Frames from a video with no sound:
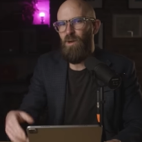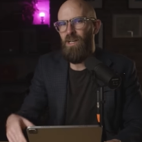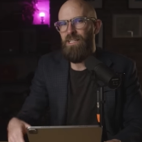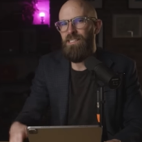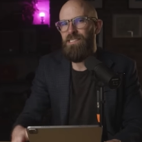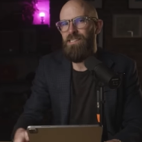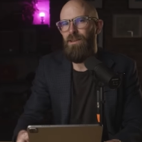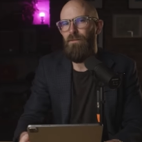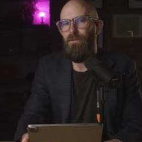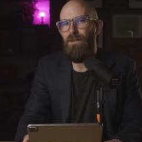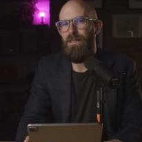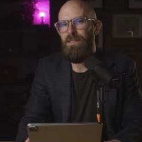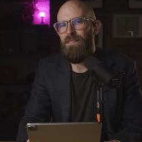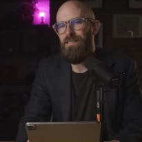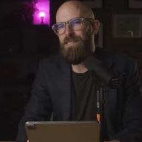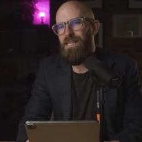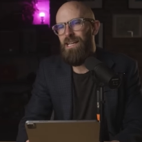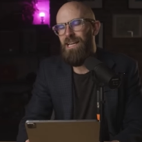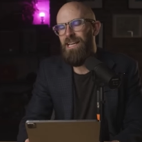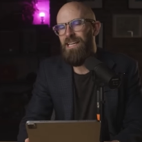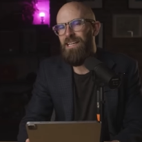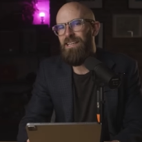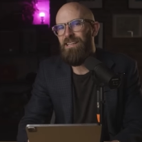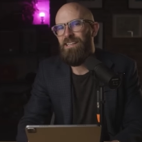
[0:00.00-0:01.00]
ones that feels
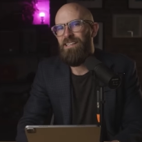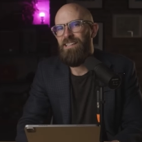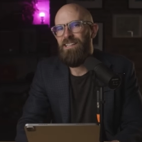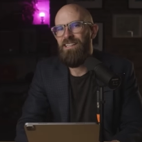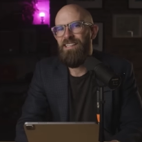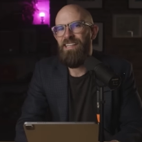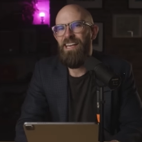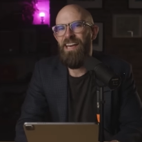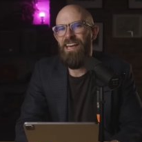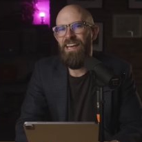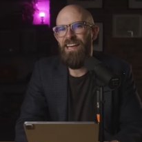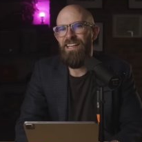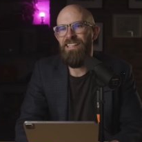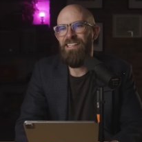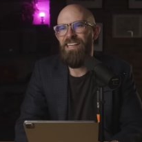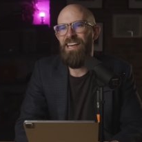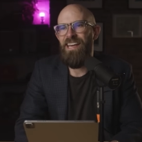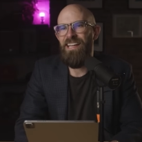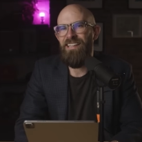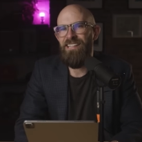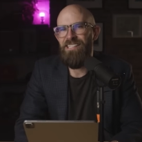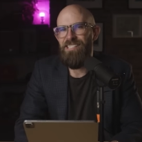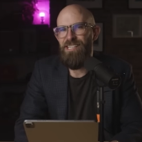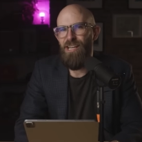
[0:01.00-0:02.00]
like, yeah,
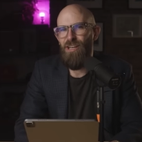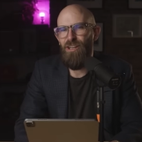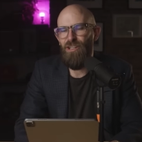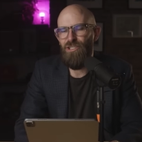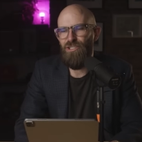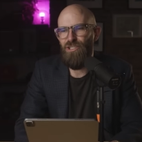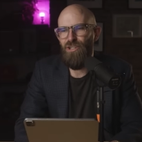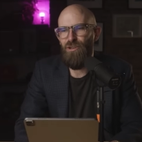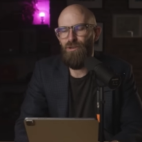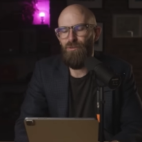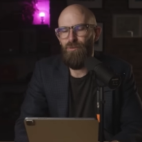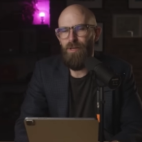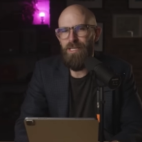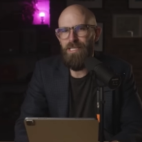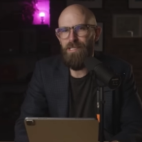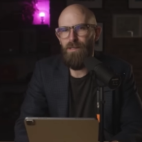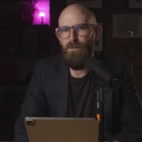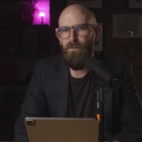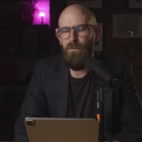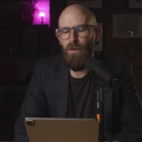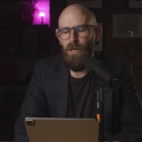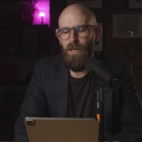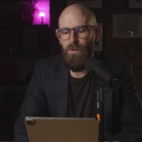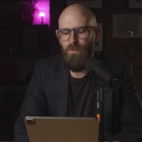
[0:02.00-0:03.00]
there's a logical
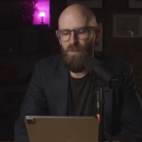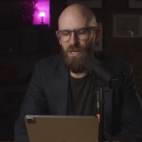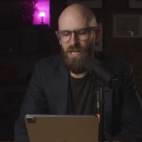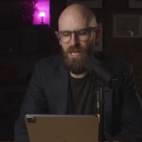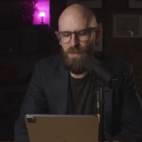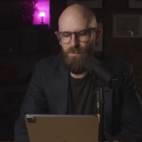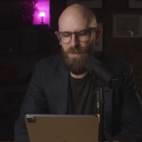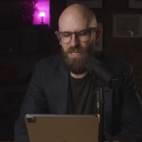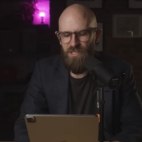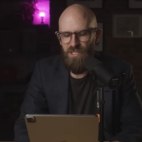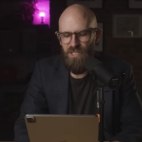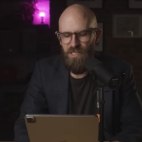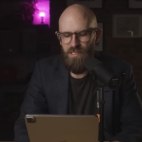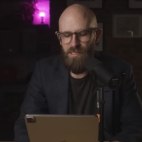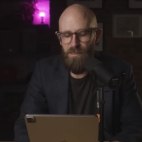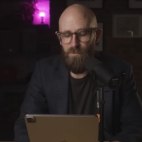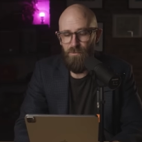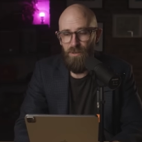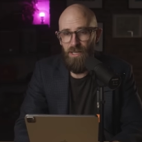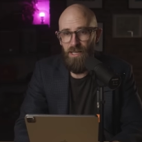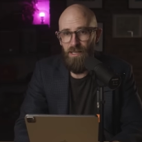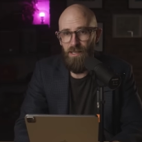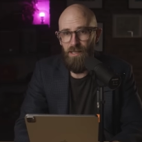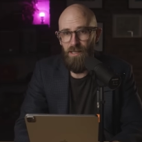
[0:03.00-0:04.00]
reason for it, but I imagine it's
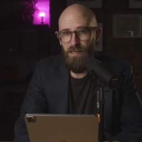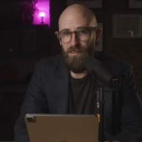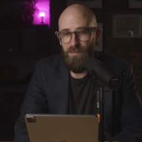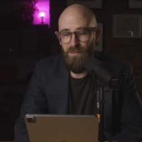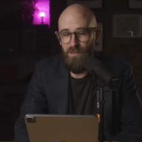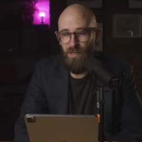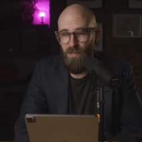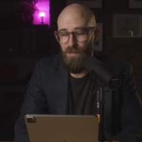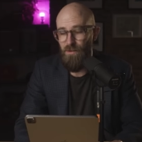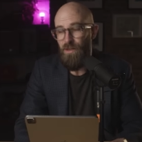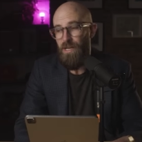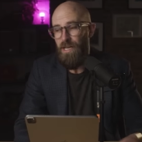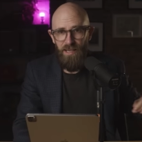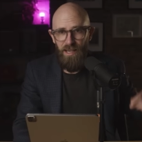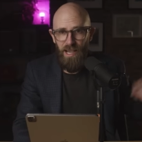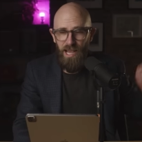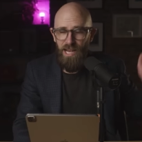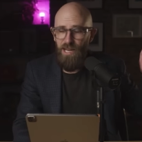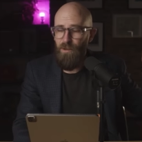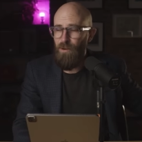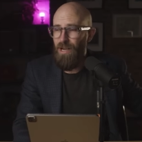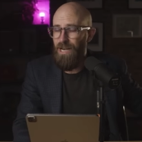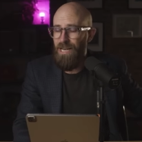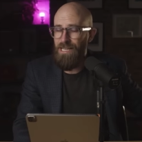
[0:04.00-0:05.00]
completely untrue.
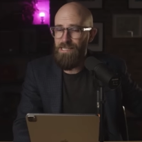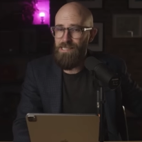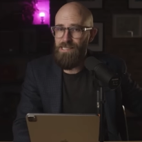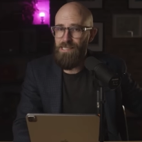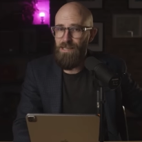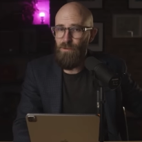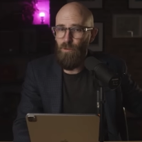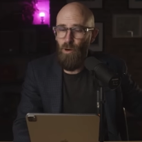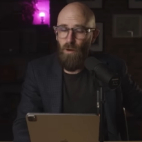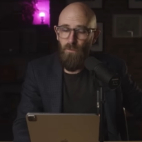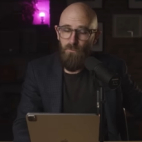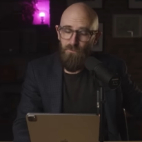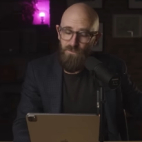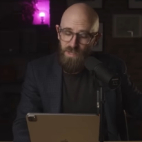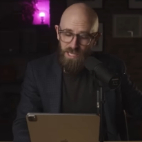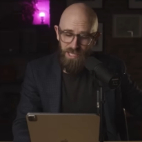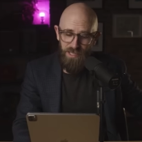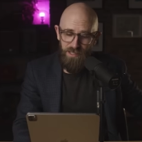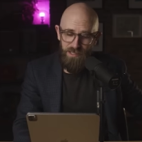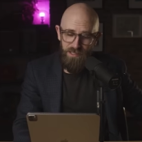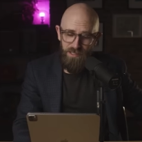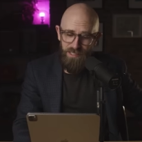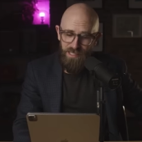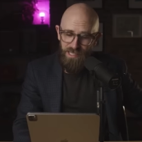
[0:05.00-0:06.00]
Anyway, let's see what
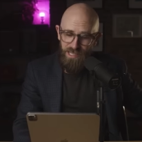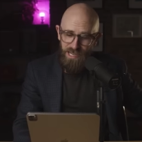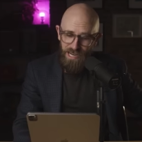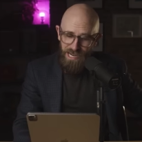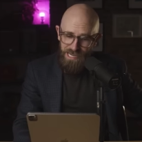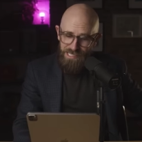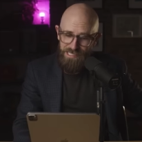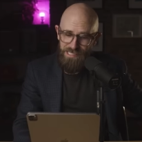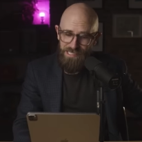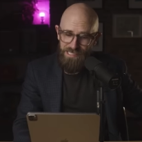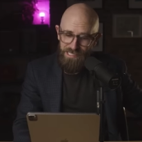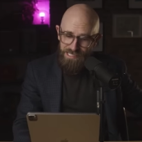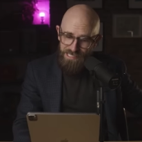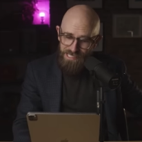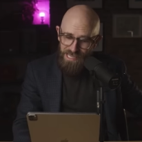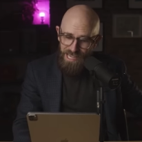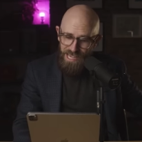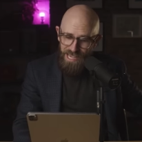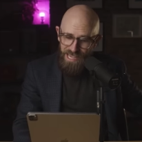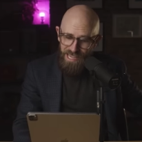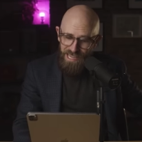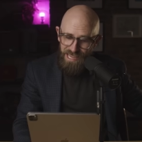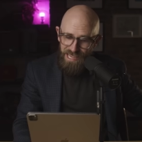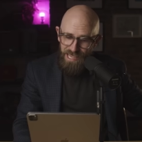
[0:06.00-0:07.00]
Phil has to
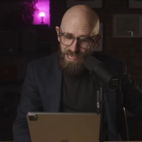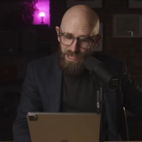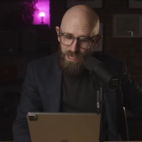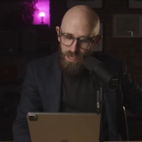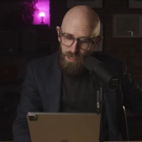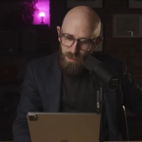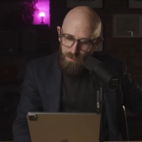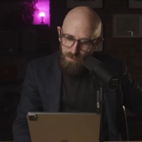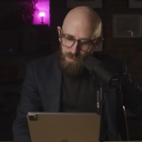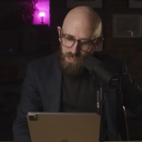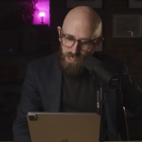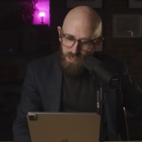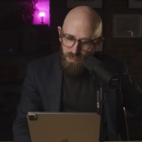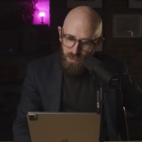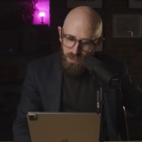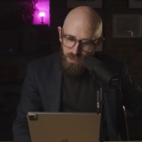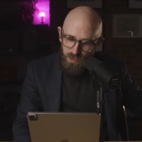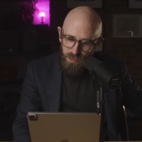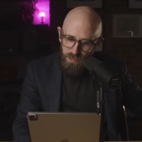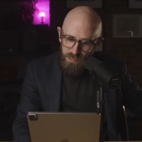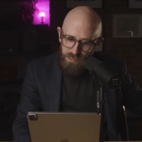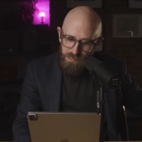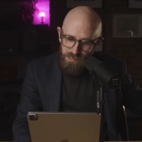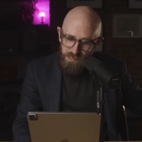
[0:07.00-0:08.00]
say
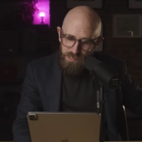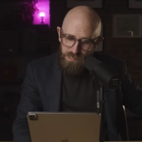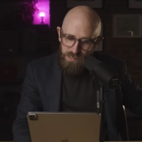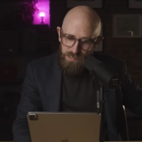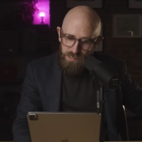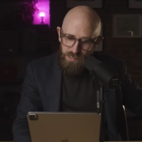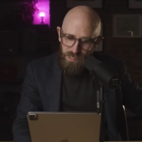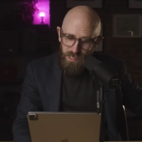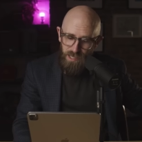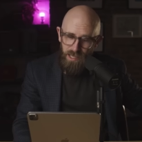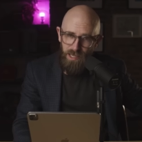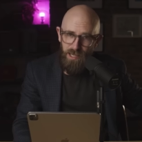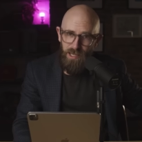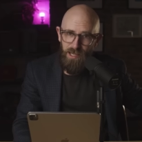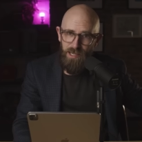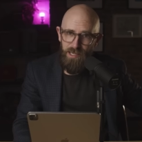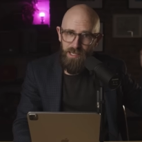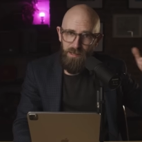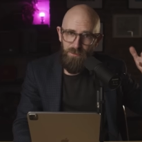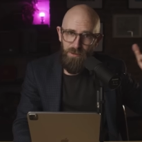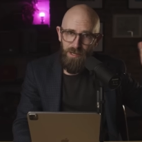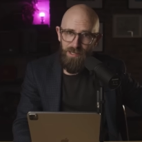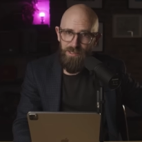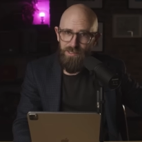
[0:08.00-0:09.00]
because
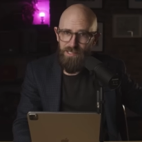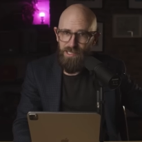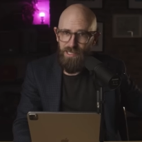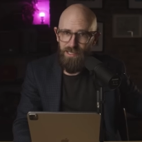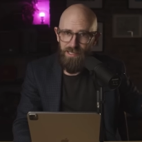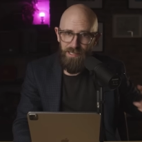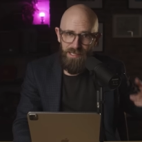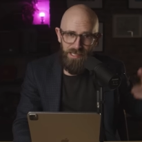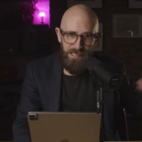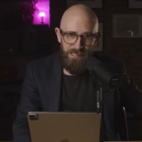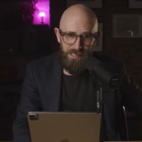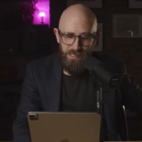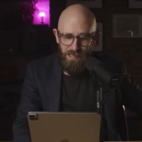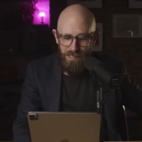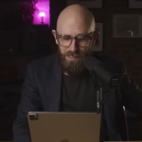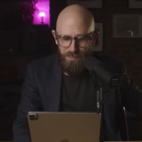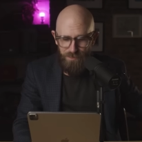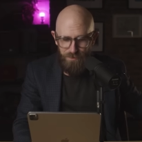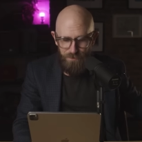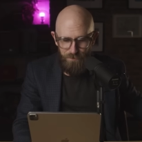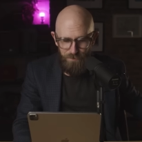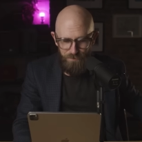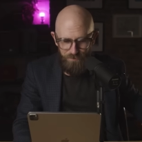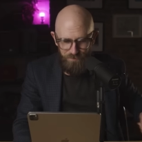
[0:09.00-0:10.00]
he wrote it. Let's go.